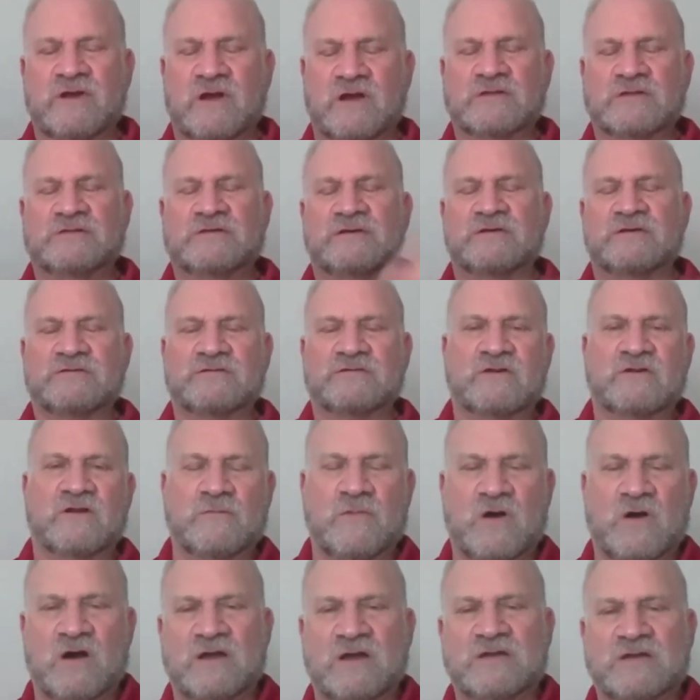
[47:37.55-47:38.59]
ideas in our
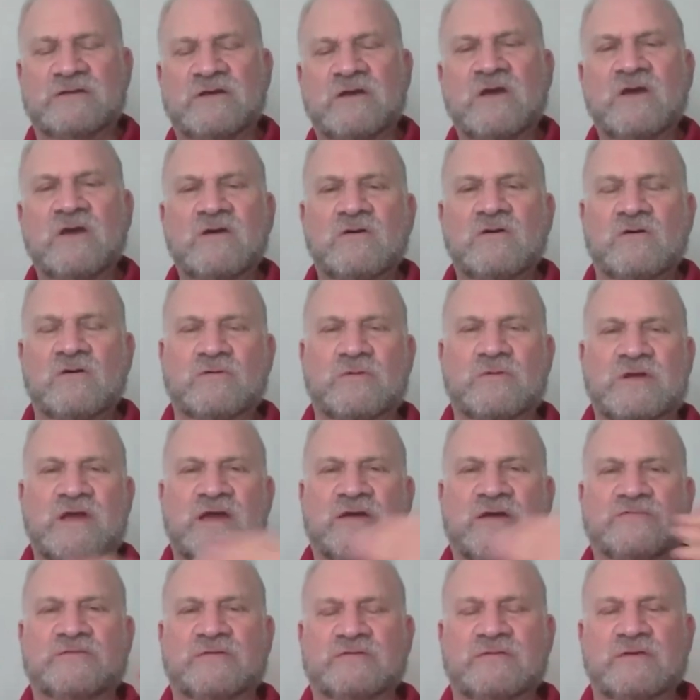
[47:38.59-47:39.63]
mind, or do we
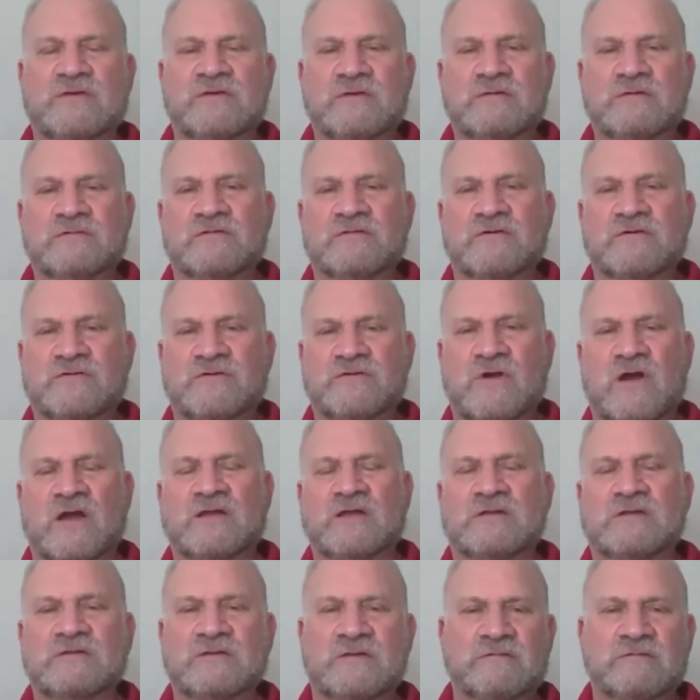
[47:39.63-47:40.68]
have to decide